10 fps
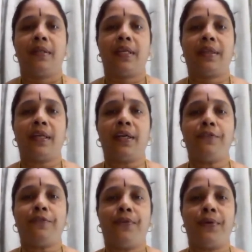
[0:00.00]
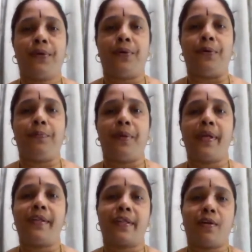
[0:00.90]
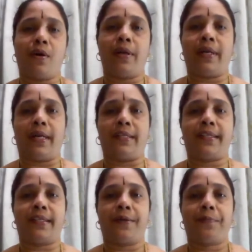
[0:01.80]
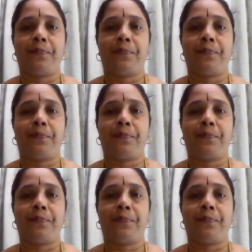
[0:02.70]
The third food group is called as